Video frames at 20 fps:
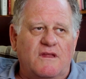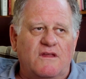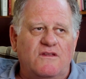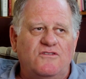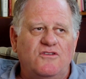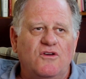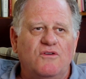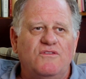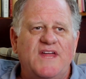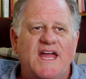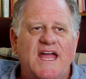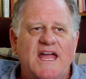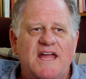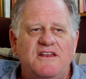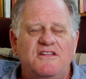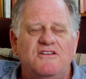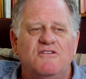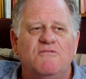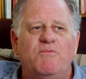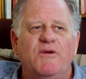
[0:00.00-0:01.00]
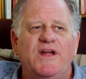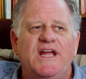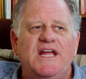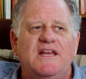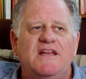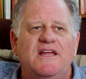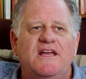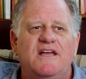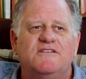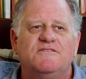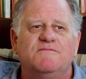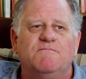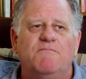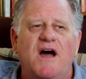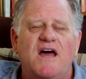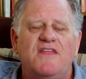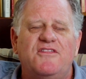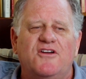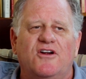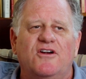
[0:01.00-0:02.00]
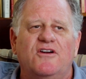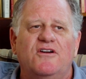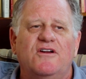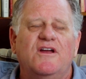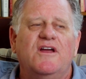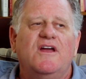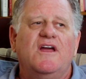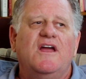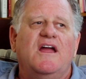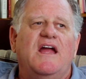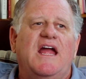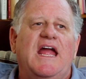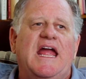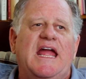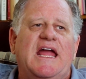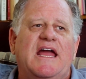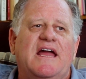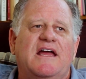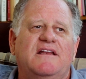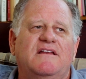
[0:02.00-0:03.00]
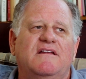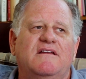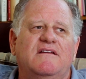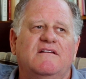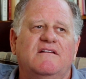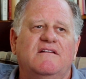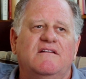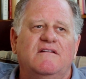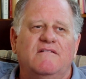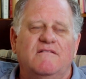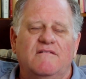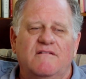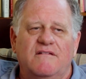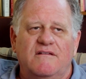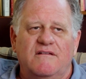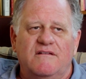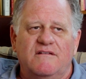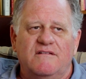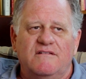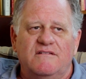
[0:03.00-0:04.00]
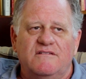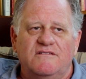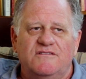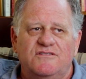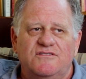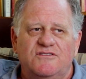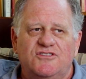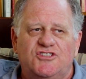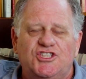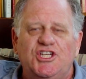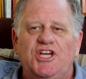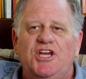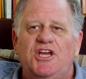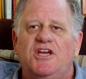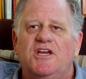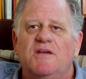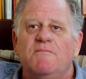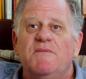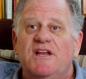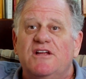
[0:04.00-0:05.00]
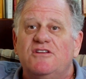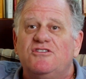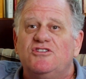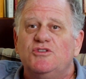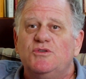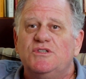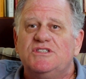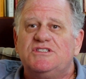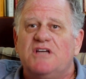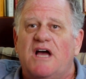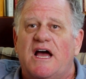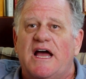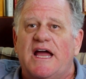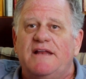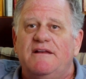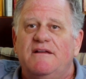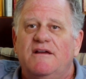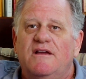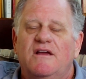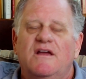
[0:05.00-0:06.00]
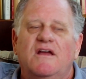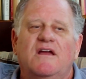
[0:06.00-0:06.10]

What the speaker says: So then you bring in his mother, and she committed suicide.